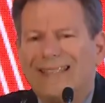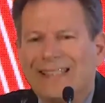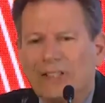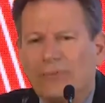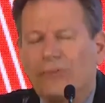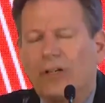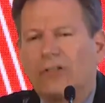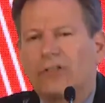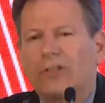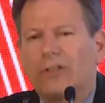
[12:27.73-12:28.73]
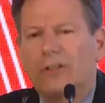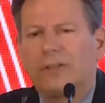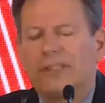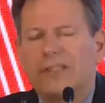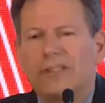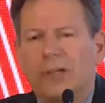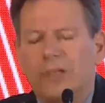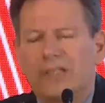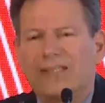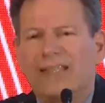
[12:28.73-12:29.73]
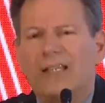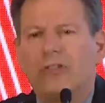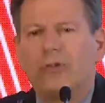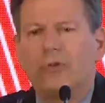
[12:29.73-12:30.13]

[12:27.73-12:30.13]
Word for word: dysfunctional, to some extent,